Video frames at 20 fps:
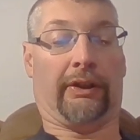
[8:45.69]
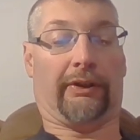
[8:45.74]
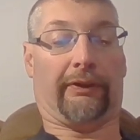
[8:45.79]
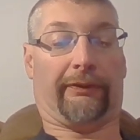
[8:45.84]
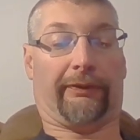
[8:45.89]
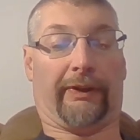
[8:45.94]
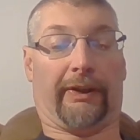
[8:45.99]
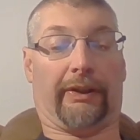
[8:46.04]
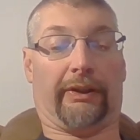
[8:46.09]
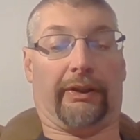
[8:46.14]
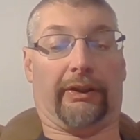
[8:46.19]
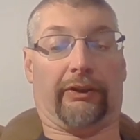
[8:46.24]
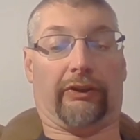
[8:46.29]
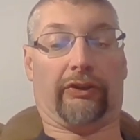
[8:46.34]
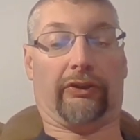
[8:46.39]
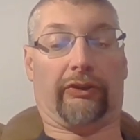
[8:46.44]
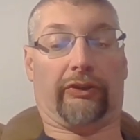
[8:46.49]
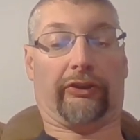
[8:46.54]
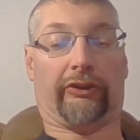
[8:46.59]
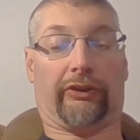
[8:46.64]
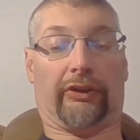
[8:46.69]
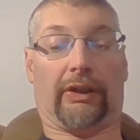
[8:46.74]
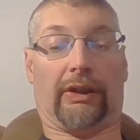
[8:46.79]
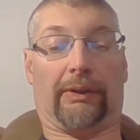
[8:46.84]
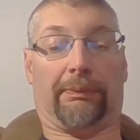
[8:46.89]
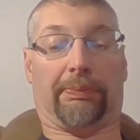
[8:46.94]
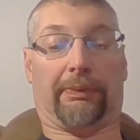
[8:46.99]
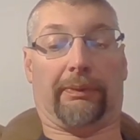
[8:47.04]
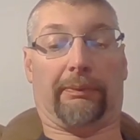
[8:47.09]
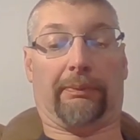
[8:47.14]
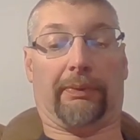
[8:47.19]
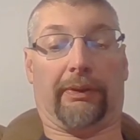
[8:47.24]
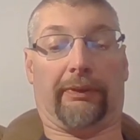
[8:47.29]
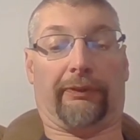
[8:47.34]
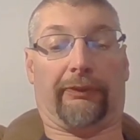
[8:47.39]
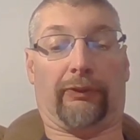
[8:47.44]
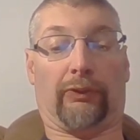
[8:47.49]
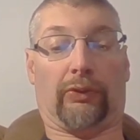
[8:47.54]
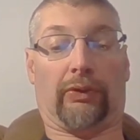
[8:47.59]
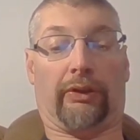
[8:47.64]
failing to stop
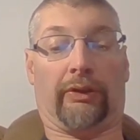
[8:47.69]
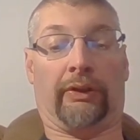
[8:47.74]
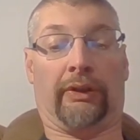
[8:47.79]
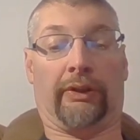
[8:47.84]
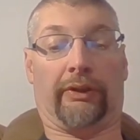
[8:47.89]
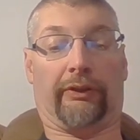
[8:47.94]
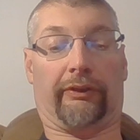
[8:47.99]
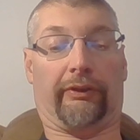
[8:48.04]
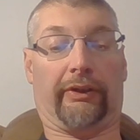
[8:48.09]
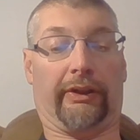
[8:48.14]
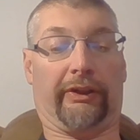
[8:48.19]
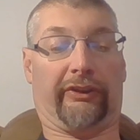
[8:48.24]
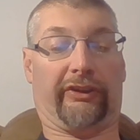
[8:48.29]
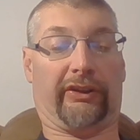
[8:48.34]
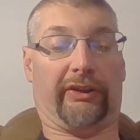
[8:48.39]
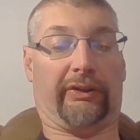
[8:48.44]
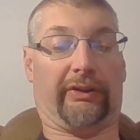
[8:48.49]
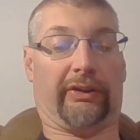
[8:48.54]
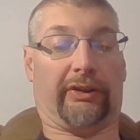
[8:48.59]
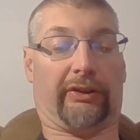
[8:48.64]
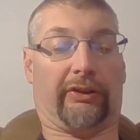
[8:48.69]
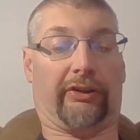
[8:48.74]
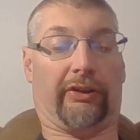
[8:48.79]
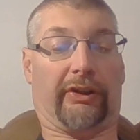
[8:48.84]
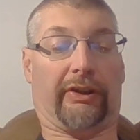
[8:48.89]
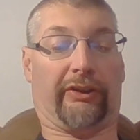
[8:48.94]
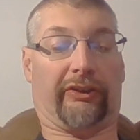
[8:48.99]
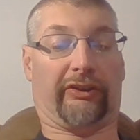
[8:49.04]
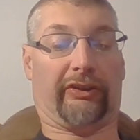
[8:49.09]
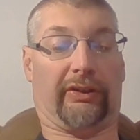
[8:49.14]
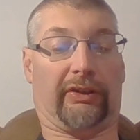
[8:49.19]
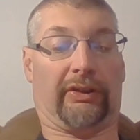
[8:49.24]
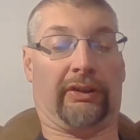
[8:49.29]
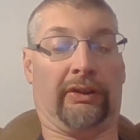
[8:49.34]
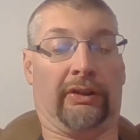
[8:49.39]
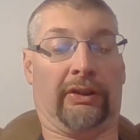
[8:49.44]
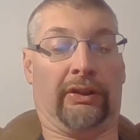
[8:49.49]
before reaching the crossing